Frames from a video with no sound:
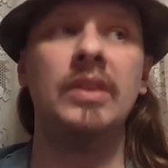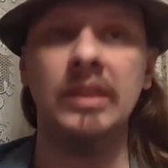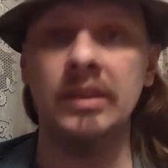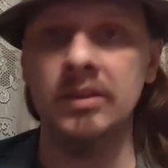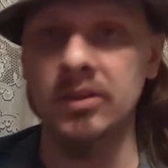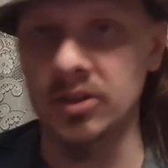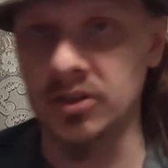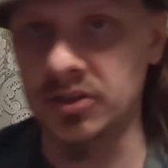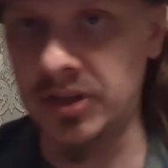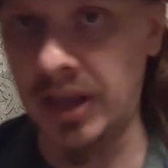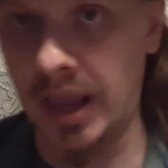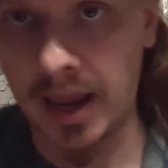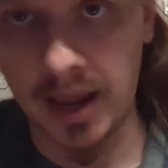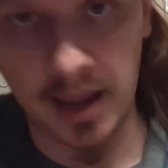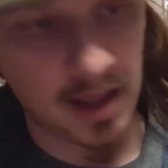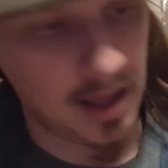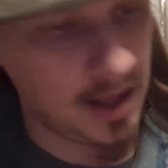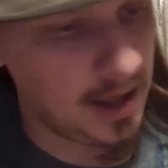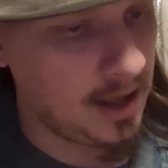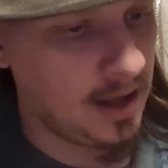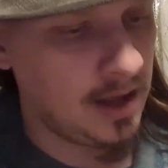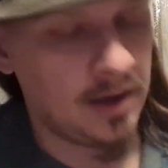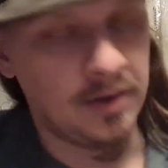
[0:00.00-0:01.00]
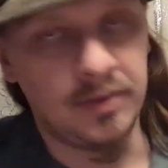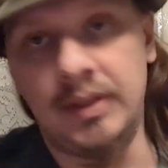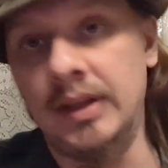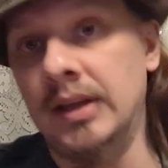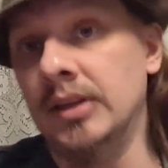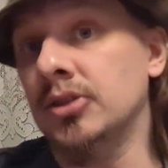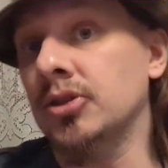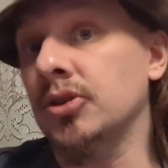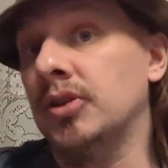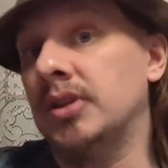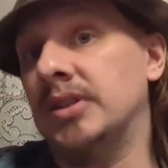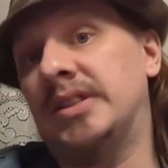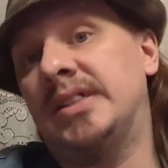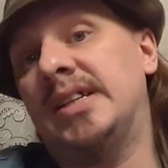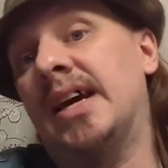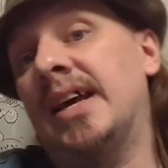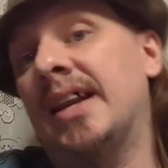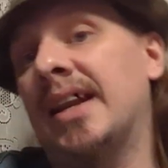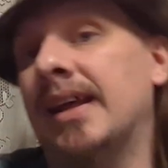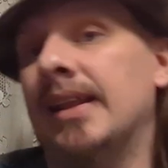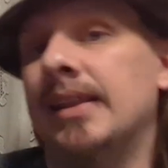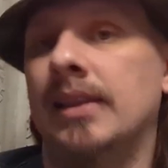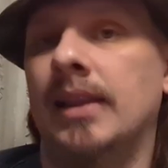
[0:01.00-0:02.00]
just say, these are the
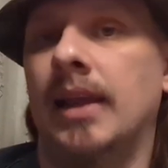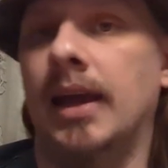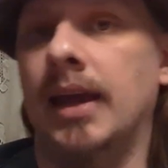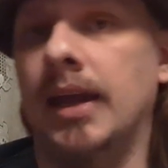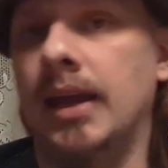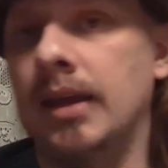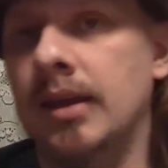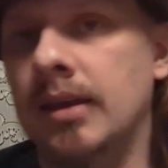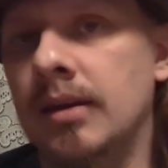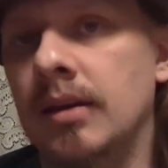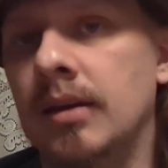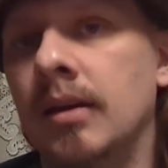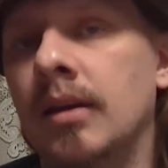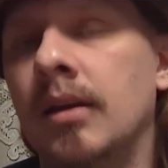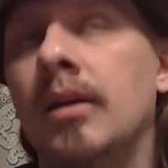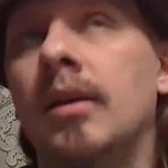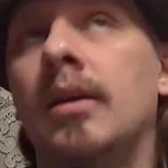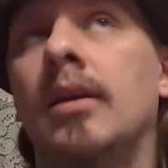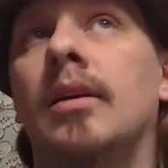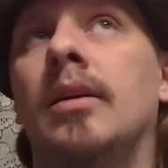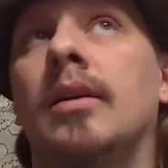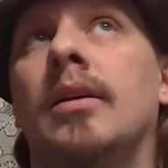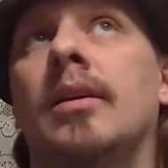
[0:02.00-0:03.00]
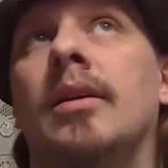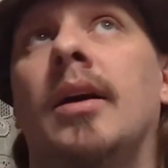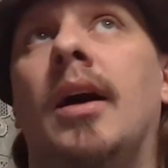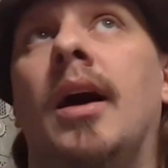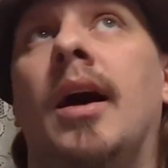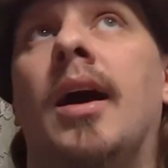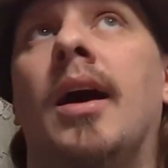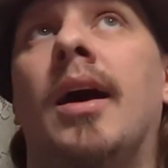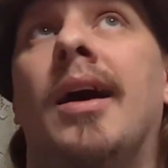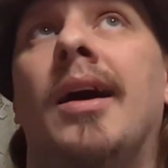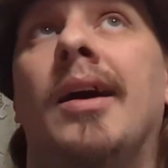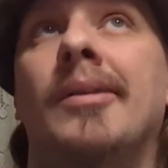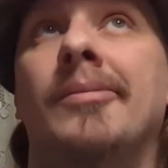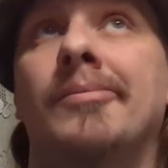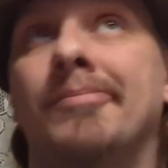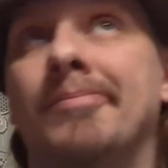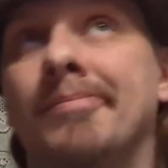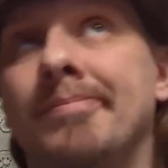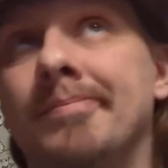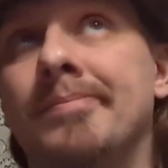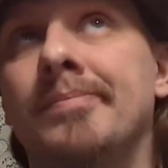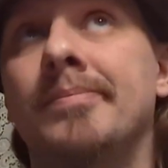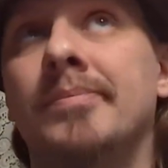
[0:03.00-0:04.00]
10 I like,
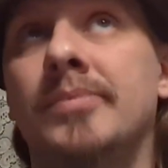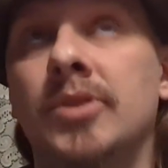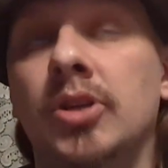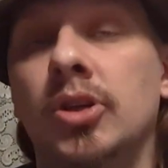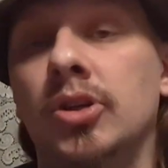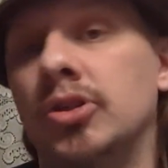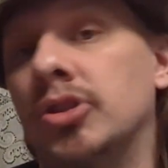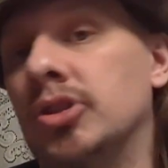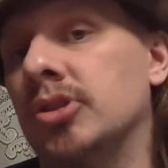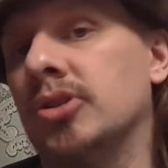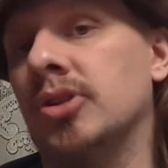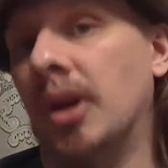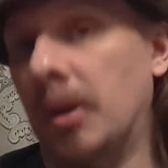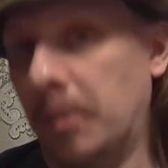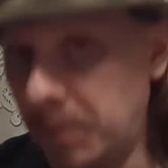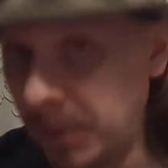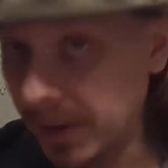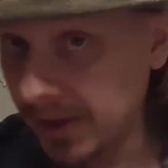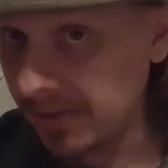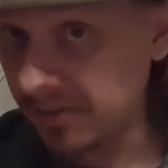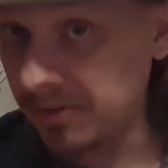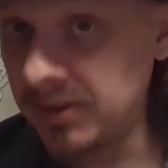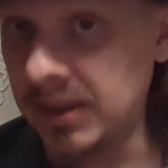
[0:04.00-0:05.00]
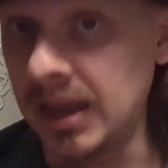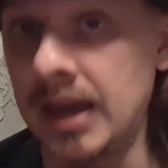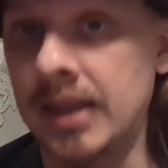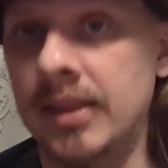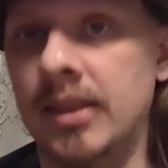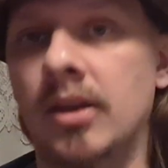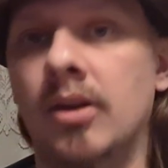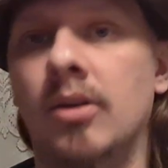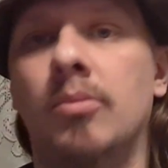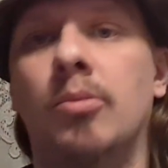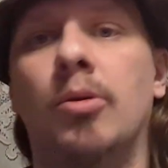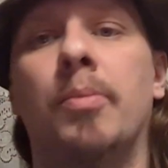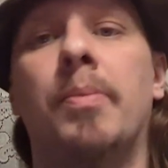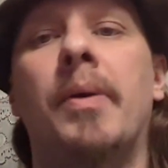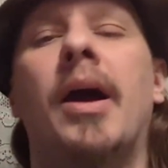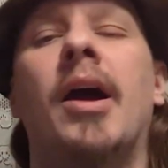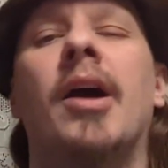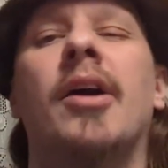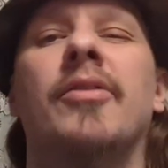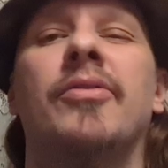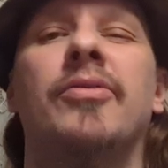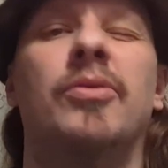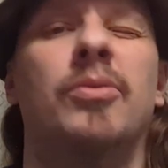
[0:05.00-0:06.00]
you're just going to pick 10 that are more
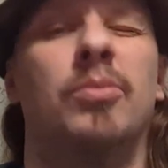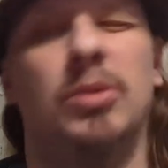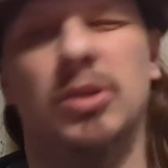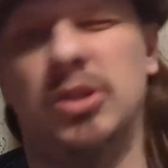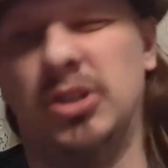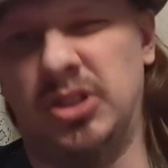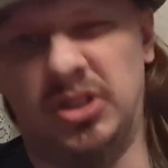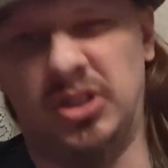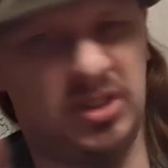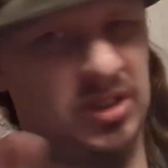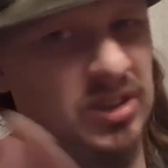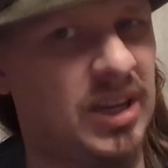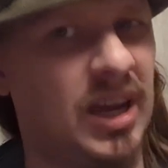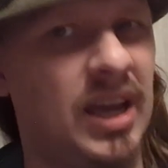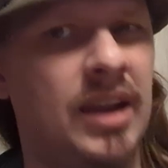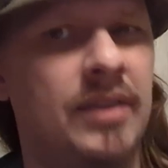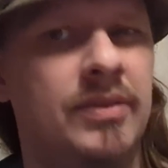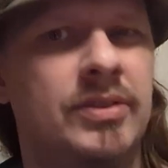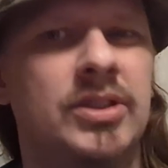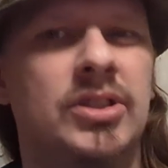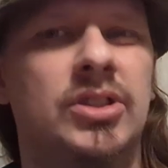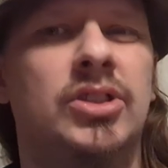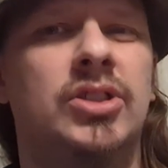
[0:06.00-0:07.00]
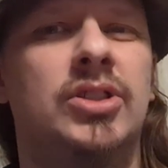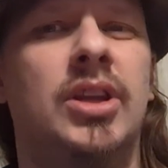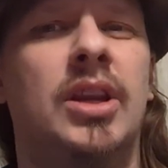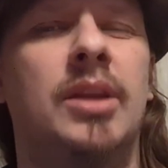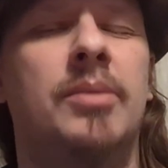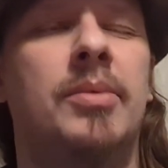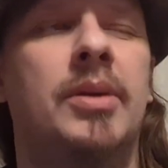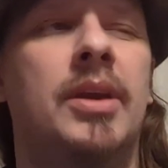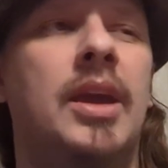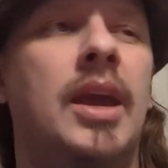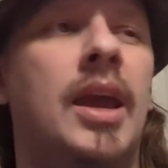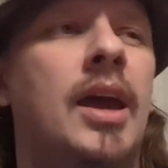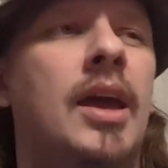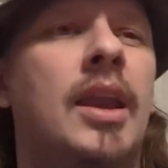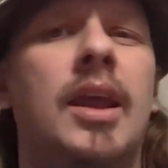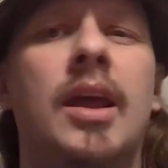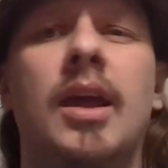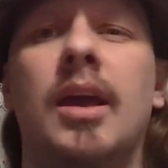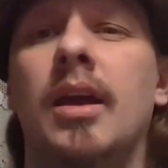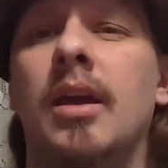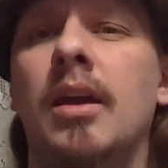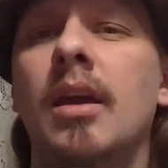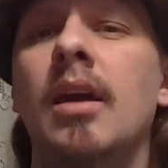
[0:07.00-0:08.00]
powerful, which kind of is a shitty
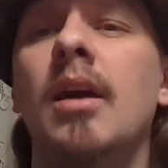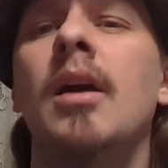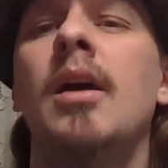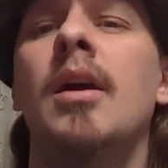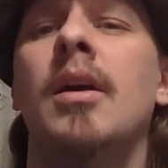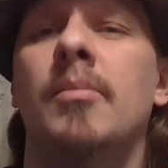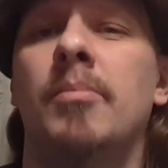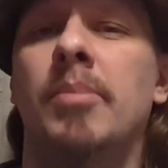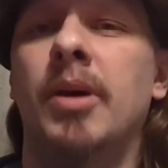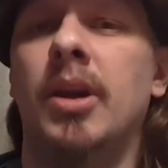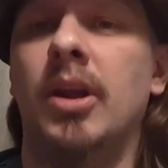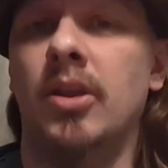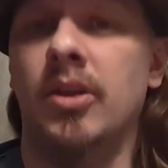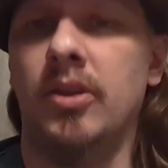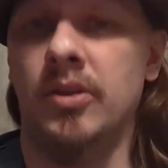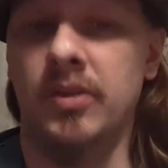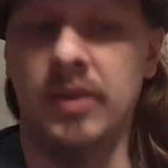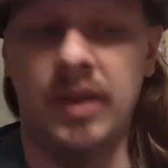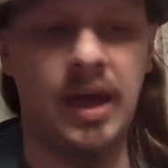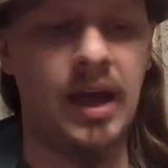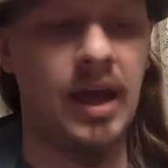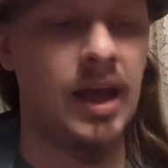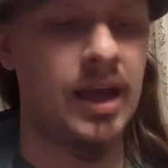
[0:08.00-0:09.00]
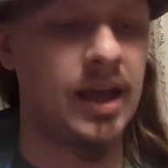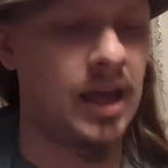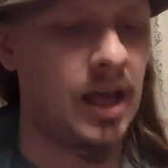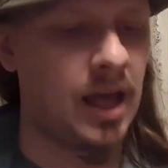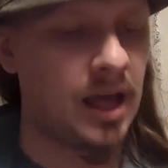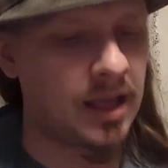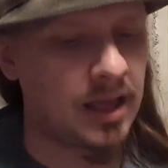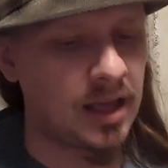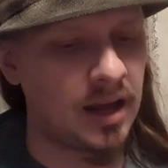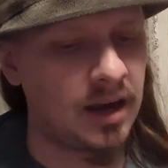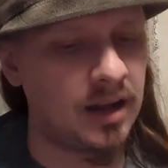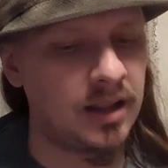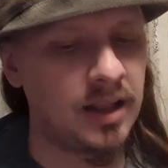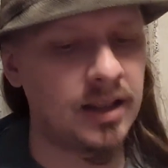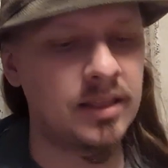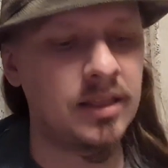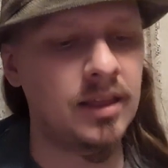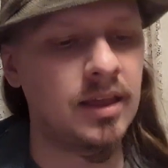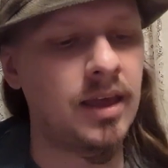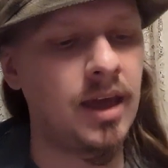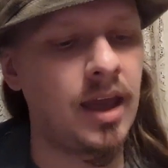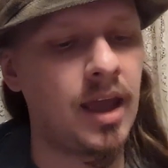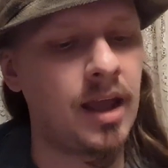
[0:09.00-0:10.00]
mechanic. But other than that, I kind of like
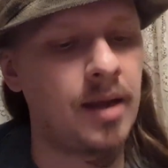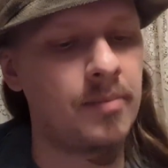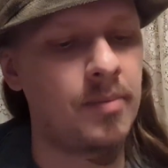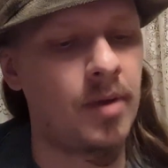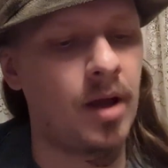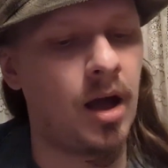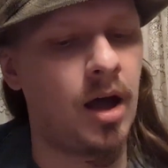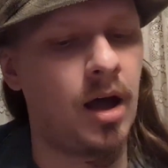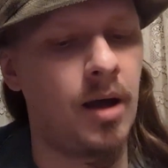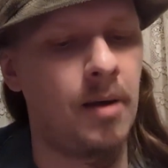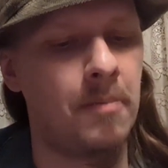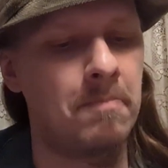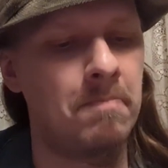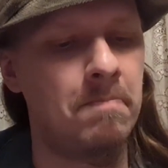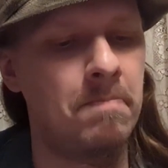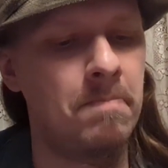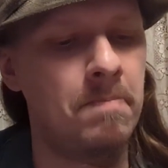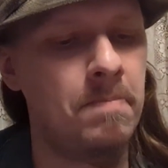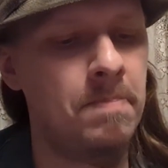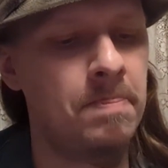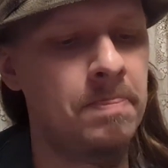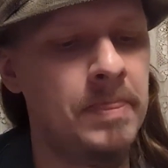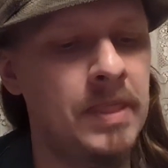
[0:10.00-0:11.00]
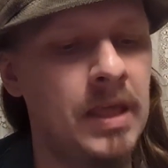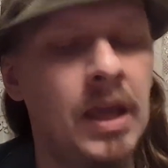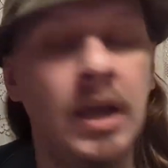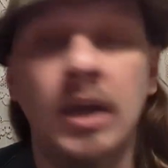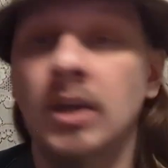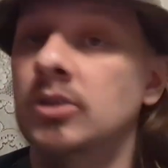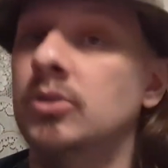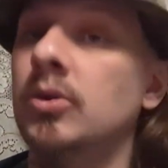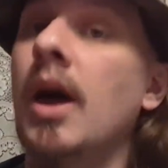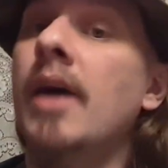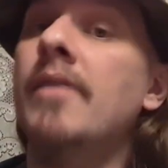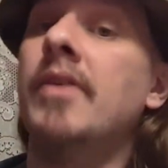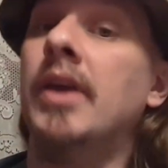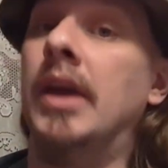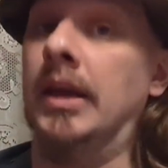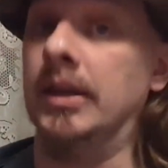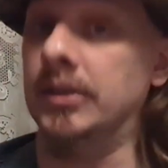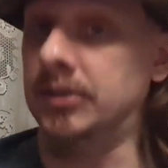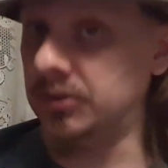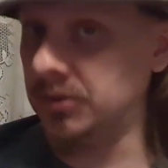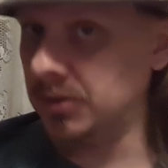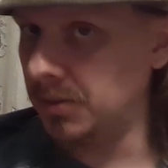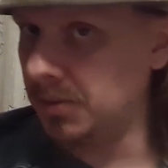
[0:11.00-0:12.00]
the game. So I have a
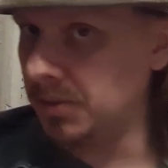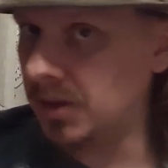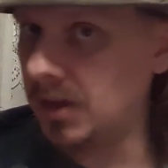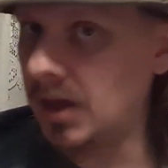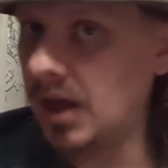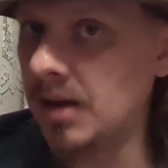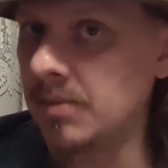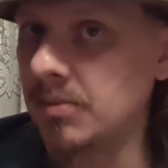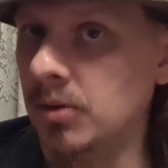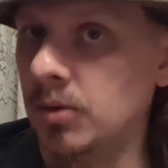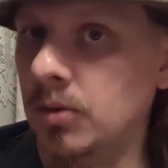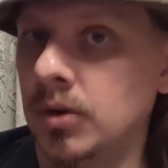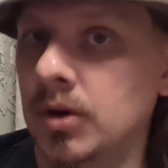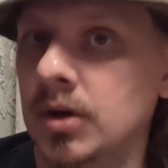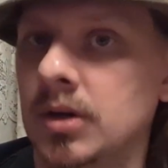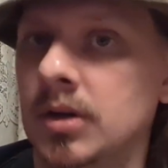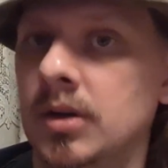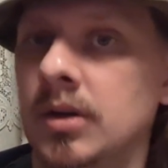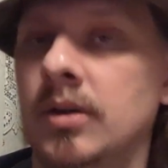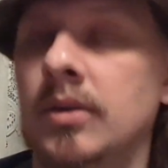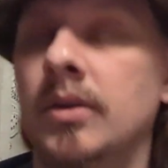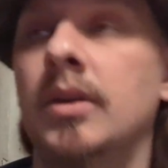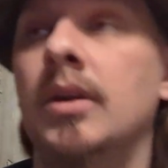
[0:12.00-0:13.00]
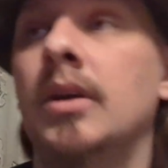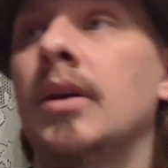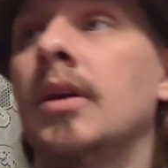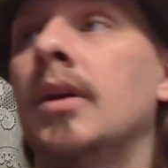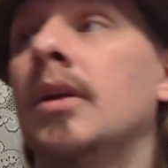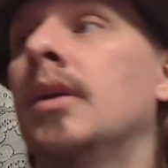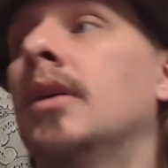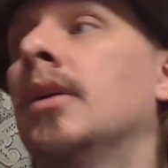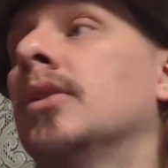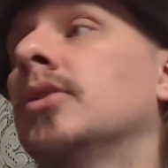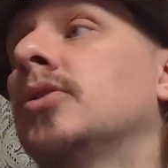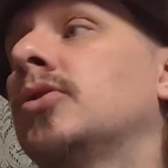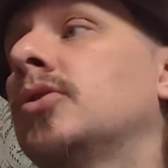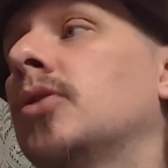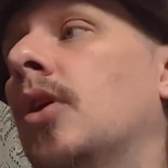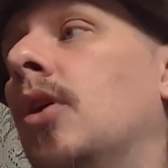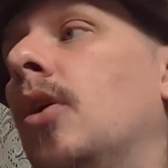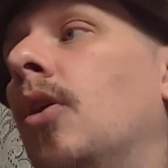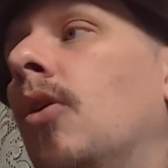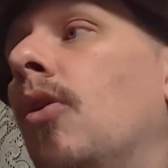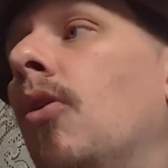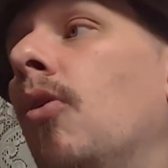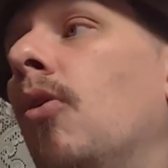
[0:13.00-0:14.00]
history with Gamma World.
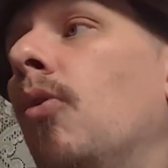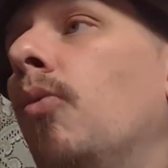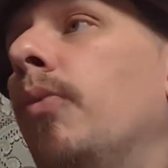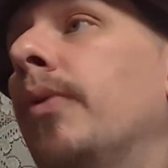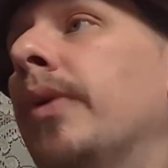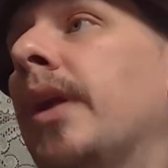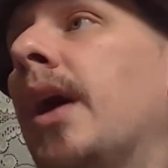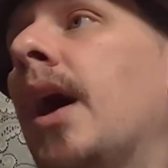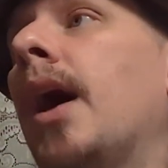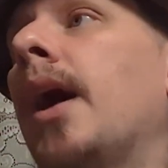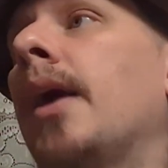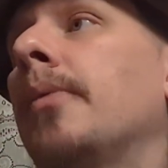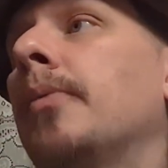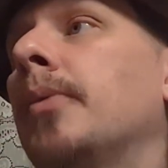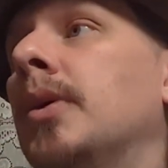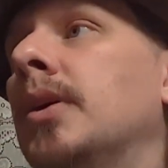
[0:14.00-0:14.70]
So when I